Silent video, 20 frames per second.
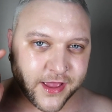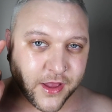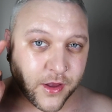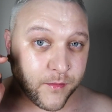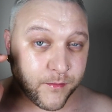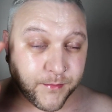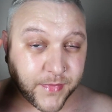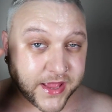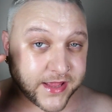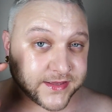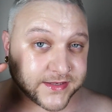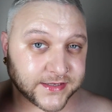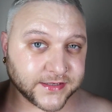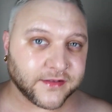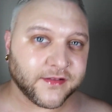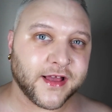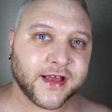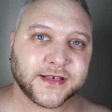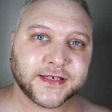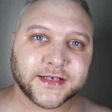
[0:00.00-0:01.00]
men's
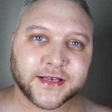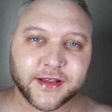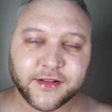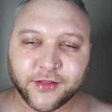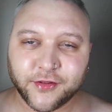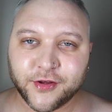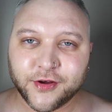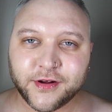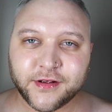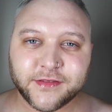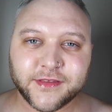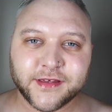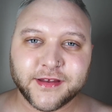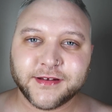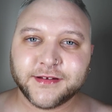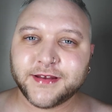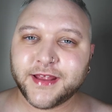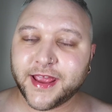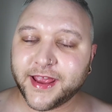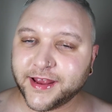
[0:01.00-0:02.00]
glass skin look,
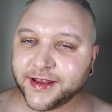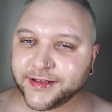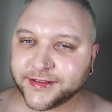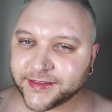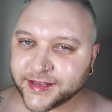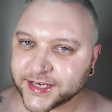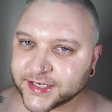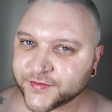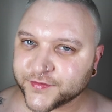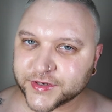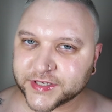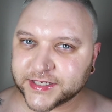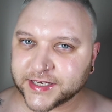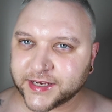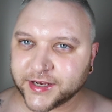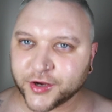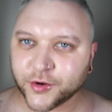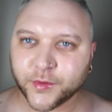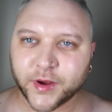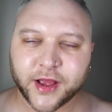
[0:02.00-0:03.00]
then hey, thanks for
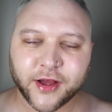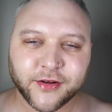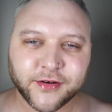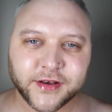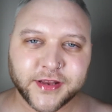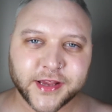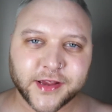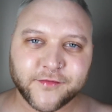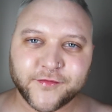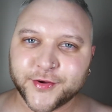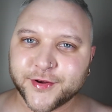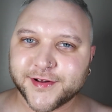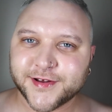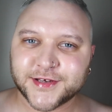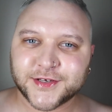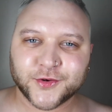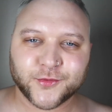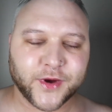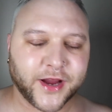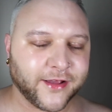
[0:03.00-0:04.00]
sticking around. If you're
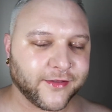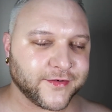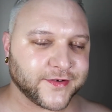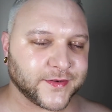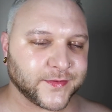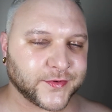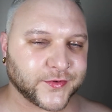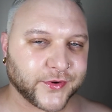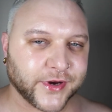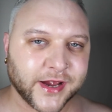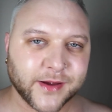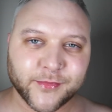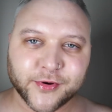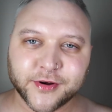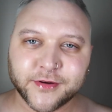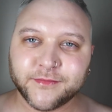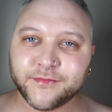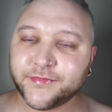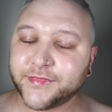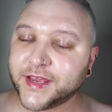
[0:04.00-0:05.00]
just a regular
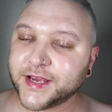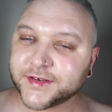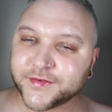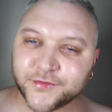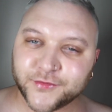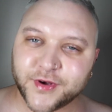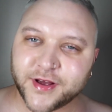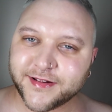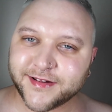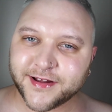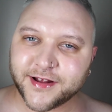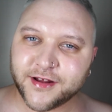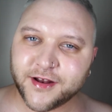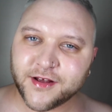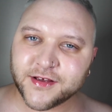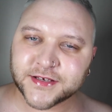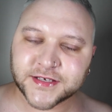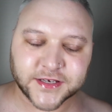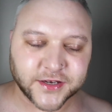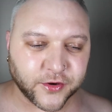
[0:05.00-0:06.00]
subscriber, thanks for watching. And
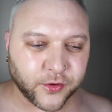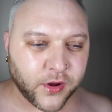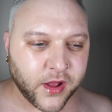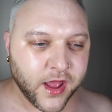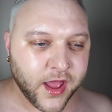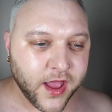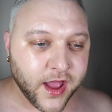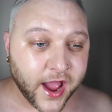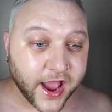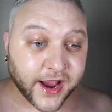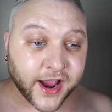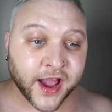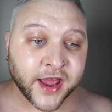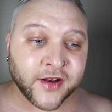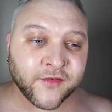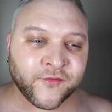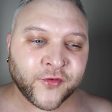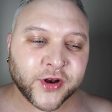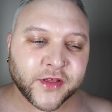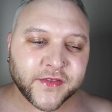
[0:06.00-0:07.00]
also, I kind
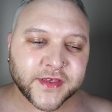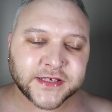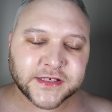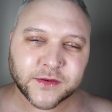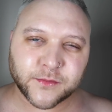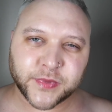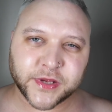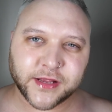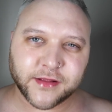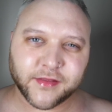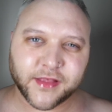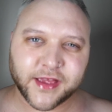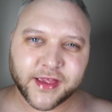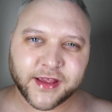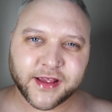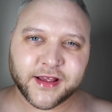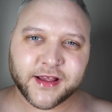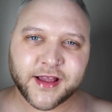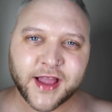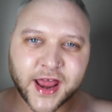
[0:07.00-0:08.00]
of wanted this to be
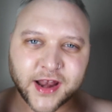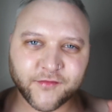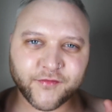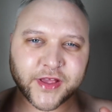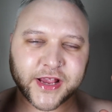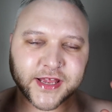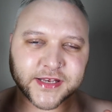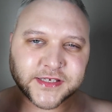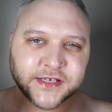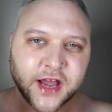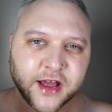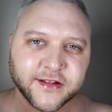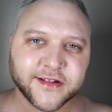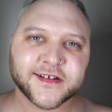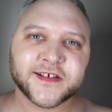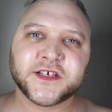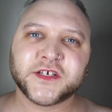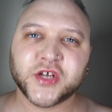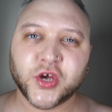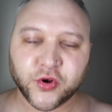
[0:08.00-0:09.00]
like kind of like a
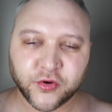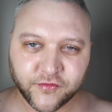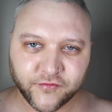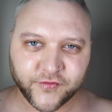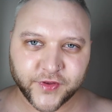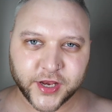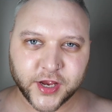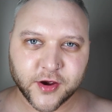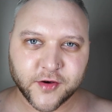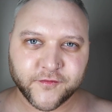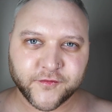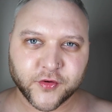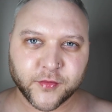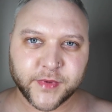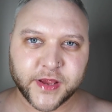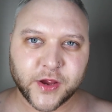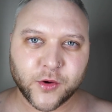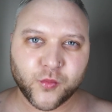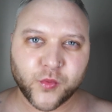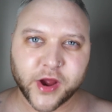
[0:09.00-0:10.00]
touchstone video for
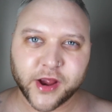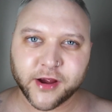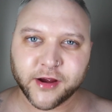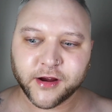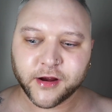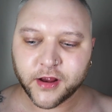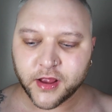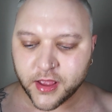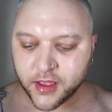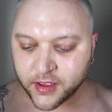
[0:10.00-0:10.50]
me, where